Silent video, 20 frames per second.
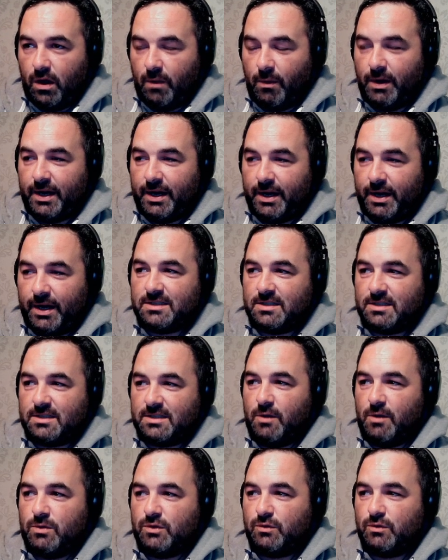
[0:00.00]
to ask the
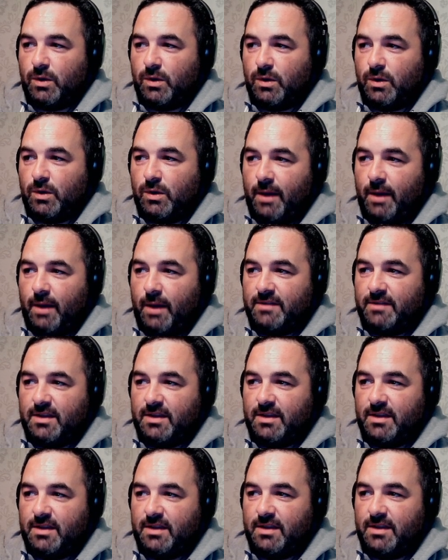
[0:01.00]
viewers how they think
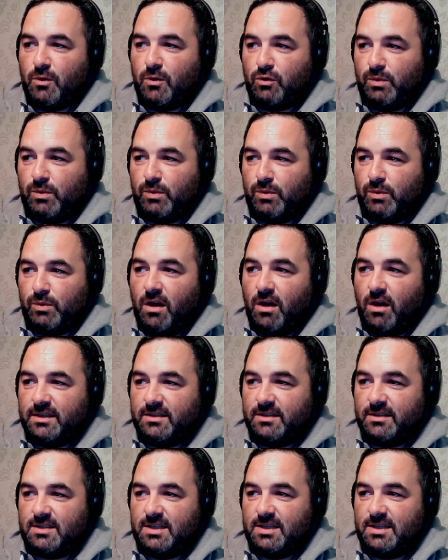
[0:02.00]
Spurs will get on this
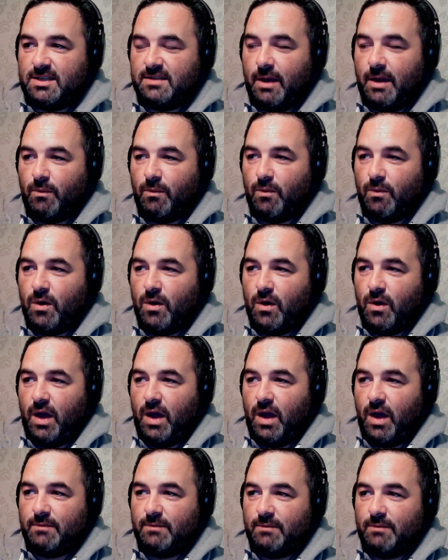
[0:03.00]
season.
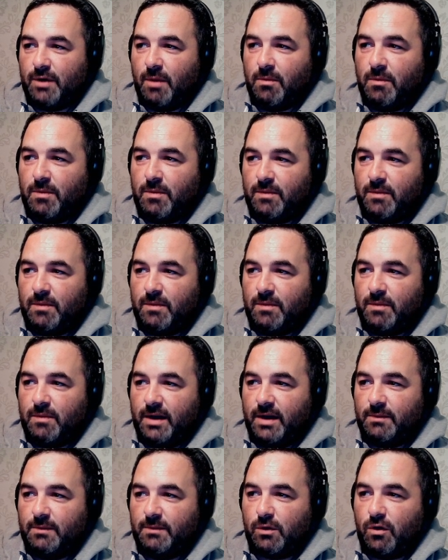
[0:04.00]
and probably where they
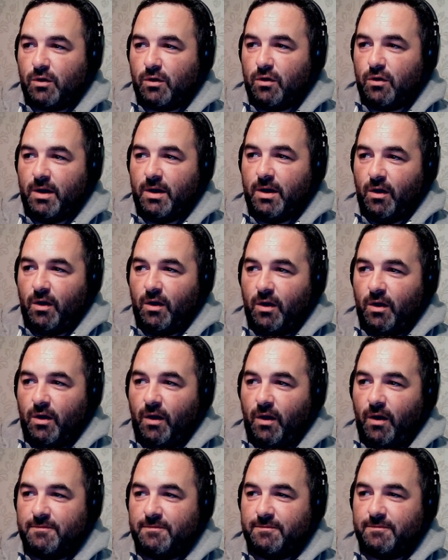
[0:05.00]
will come.
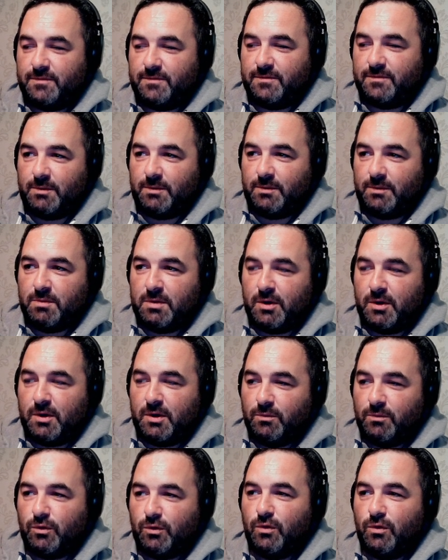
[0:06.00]
I've tipped them to become
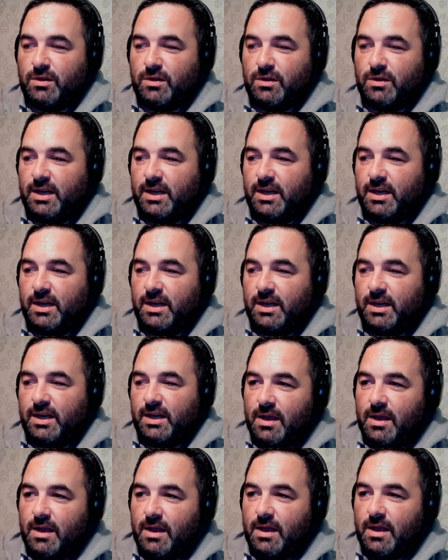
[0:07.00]
third in the league. So,
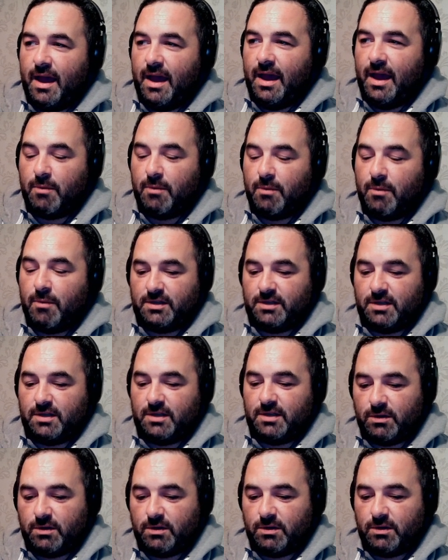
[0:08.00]
but I'd like to know what
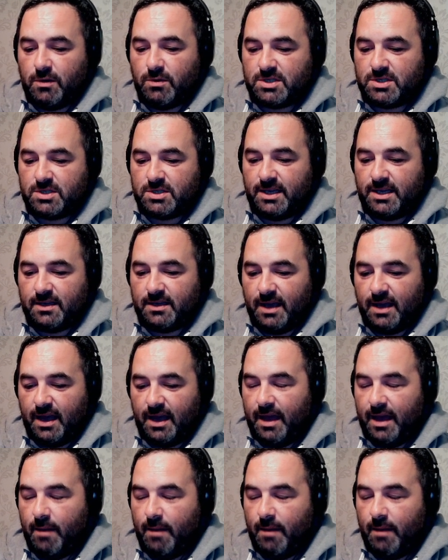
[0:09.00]
the viewers think
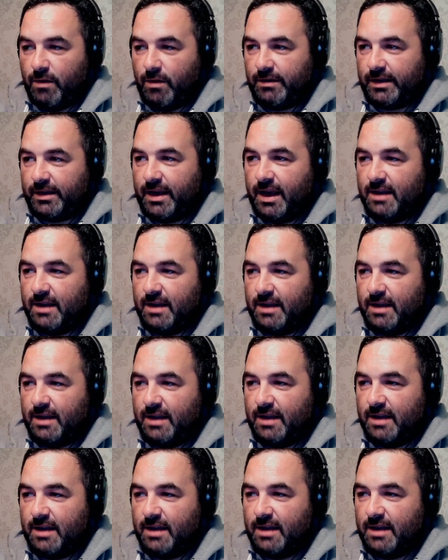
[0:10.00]
with regards to Spurs'
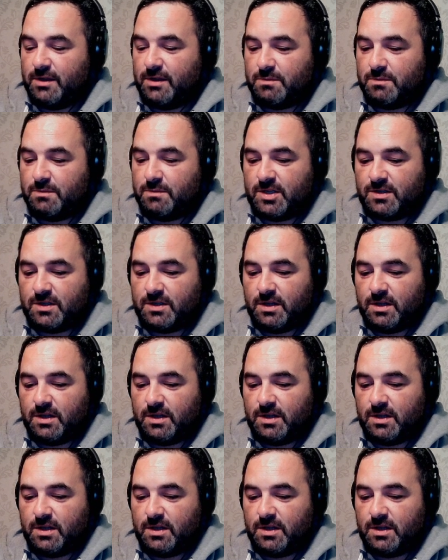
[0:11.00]
finish position.